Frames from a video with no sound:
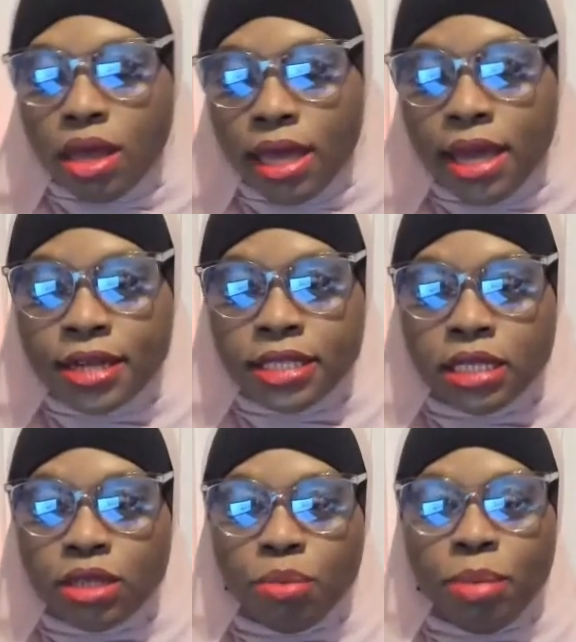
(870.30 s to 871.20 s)
Here's a
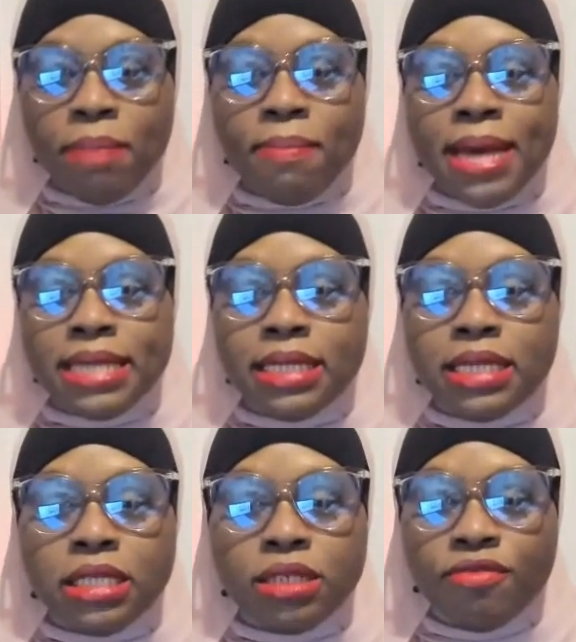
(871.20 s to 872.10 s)
little bit
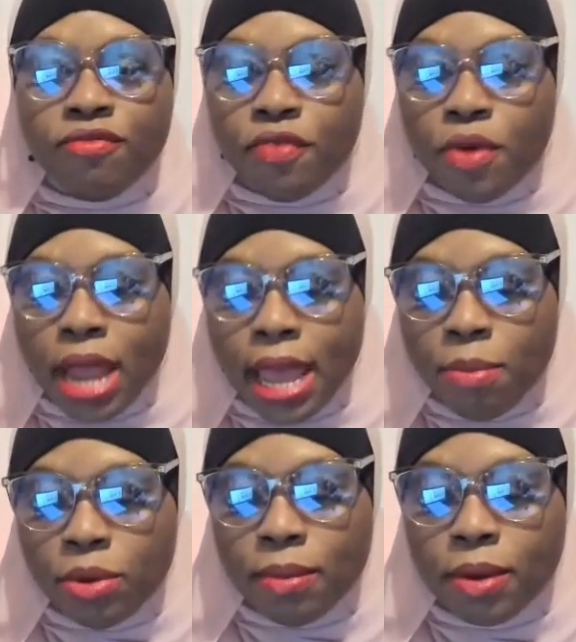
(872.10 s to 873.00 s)
message for
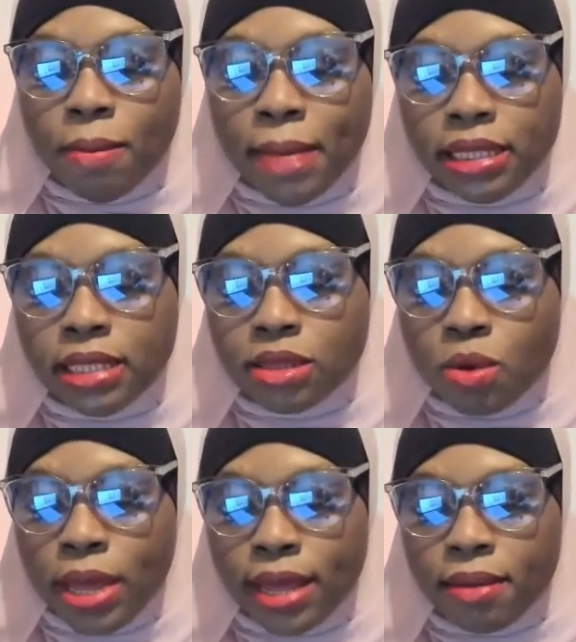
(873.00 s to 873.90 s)
April. I'm going to make this
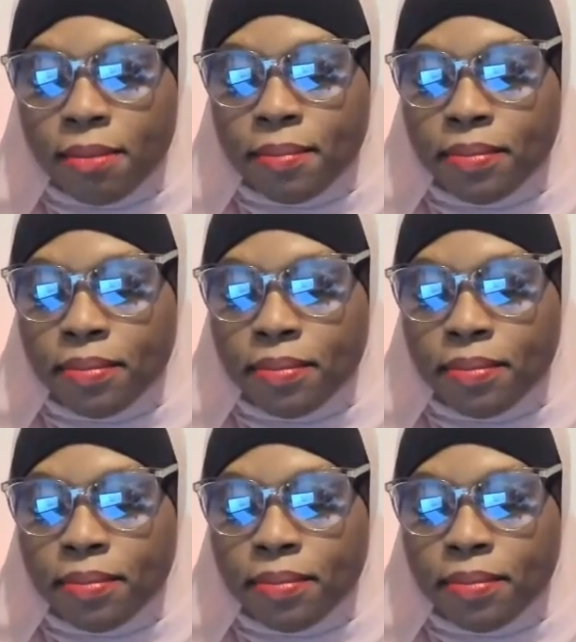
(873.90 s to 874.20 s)
quick.